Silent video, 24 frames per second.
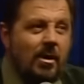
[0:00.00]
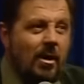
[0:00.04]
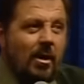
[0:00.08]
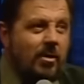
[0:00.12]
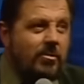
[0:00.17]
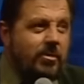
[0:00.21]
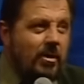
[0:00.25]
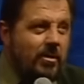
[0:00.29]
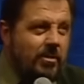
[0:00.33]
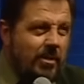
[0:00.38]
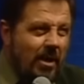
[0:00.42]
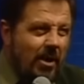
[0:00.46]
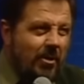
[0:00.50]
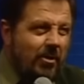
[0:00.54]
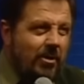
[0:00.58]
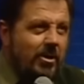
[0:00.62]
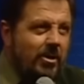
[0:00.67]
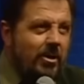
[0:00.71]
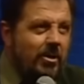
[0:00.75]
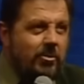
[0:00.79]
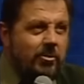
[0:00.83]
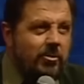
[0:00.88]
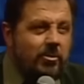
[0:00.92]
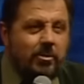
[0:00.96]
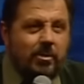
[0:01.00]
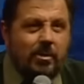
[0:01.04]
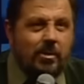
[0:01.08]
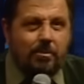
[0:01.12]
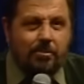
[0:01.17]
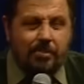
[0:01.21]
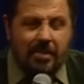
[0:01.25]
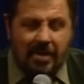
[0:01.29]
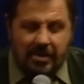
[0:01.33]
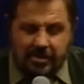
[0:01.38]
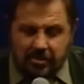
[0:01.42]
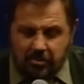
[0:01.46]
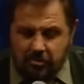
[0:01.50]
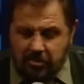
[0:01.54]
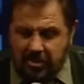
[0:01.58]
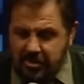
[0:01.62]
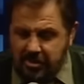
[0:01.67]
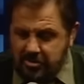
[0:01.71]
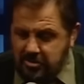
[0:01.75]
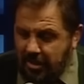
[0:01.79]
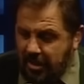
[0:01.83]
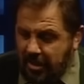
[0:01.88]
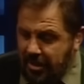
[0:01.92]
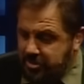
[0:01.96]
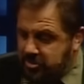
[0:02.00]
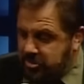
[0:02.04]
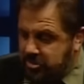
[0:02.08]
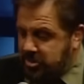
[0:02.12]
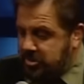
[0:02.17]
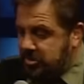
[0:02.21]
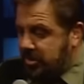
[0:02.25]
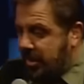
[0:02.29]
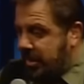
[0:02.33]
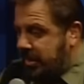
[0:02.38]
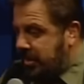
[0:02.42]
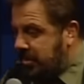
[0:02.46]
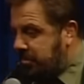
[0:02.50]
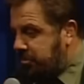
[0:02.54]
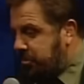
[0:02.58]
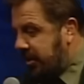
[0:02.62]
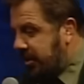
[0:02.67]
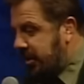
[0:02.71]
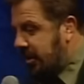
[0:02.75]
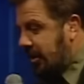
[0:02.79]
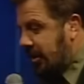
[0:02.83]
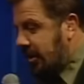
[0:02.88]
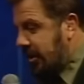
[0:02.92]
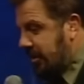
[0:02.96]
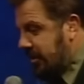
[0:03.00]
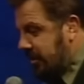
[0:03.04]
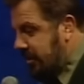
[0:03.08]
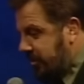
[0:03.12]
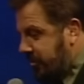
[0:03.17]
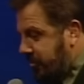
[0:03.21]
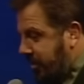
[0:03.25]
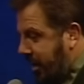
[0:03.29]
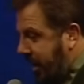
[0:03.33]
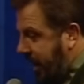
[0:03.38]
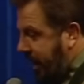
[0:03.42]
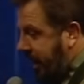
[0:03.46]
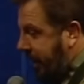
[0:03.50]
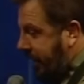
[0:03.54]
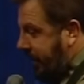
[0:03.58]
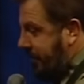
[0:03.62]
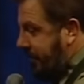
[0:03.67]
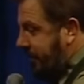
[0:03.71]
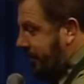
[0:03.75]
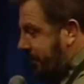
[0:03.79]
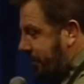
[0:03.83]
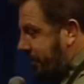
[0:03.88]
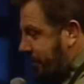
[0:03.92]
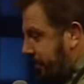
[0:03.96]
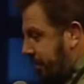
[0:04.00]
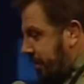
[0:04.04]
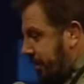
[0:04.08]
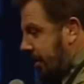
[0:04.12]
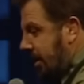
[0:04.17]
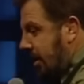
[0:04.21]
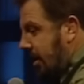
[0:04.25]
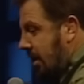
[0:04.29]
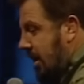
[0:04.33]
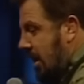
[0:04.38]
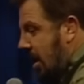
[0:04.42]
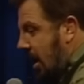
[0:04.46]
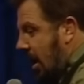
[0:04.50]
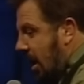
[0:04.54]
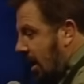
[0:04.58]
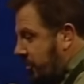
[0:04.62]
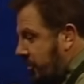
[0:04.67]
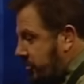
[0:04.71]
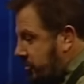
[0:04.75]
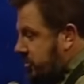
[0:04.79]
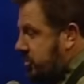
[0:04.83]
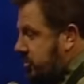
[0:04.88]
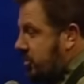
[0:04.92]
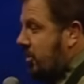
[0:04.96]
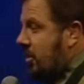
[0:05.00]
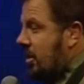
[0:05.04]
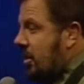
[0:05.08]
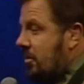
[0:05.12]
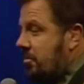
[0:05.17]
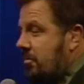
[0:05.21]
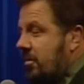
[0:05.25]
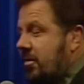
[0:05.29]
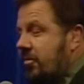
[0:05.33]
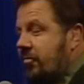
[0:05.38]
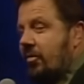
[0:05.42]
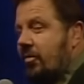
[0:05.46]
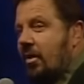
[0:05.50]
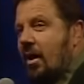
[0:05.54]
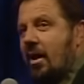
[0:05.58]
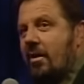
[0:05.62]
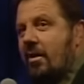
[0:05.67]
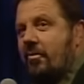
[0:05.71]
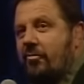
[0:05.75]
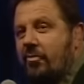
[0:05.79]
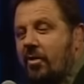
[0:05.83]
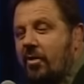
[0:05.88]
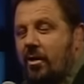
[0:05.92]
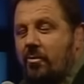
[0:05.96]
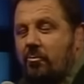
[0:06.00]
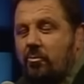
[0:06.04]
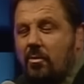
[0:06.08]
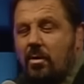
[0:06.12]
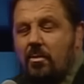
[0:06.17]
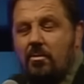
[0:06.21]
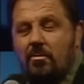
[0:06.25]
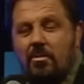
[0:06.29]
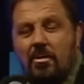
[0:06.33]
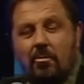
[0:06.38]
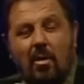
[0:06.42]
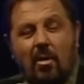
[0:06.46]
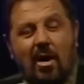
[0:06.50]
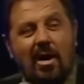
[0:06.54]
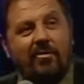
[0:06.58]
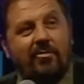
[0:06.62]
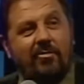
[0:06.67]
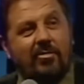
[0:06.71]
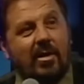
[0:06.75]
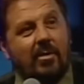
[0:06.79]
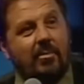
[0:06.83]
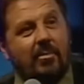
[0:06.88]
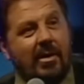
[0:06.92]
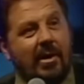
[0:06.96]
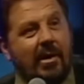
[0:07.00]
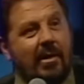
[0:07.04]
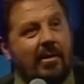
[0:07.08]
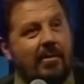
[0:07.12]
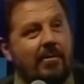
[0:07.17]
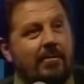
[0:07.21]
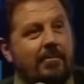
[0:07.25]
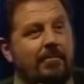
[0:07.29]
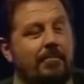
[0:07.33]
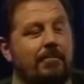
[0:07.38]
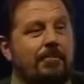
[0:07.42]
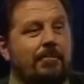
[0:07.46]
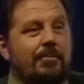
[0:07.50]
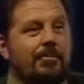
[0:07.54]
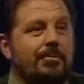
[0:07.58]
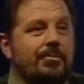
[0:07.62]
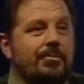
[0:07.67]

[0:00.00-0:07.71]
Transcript: I said, now I got you, you bastard. Well, he said, I just had a piddle in the drain and I was doing up my fly front when my wife came in.